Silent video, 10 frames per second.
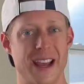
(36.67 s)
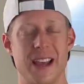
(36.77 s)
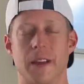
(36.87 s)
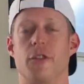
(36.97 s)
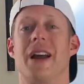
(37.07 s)

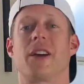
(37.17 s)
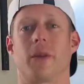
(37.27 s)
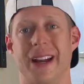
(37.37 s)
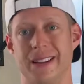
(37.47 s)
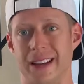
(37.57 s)
if you're not
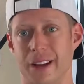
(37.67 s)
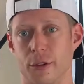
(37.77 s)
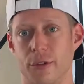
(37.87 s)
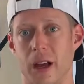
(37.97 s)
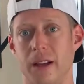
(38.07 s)
great at the
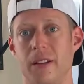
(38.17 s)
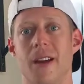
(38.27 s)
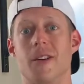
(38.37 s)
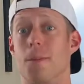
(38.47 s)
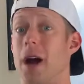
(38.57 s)
exercise,
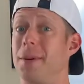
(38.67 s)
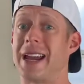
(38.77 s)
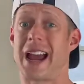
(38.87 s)
you're probably